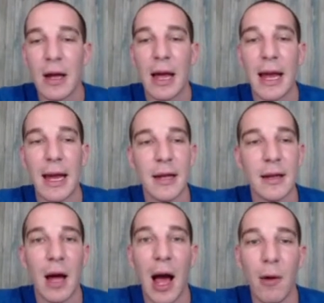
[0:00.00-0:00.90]

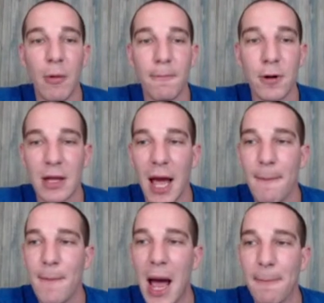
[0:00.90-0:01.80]
and I will put
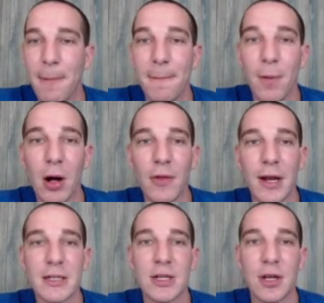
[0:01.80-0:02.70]
that map up on
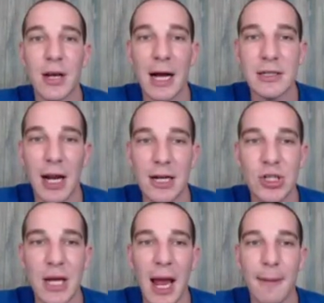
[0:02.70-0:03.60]
there so you guys are actually